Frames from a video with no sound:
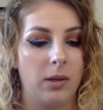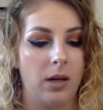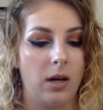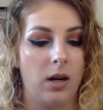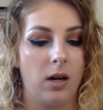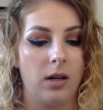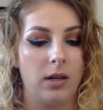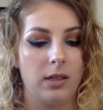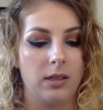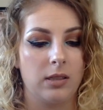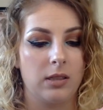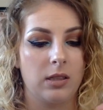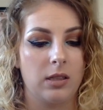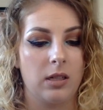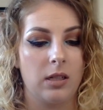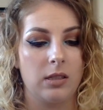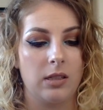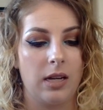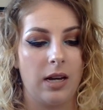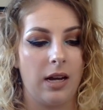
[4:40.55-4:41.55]
honest,
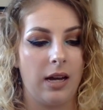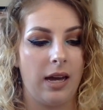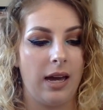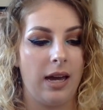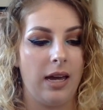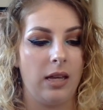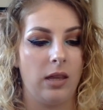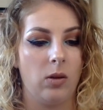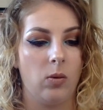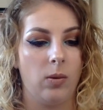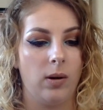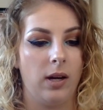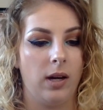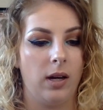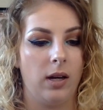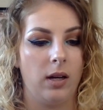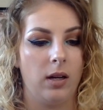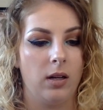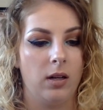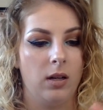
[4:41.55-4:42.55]
because I hate the
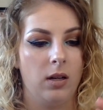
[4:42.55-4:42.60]
way,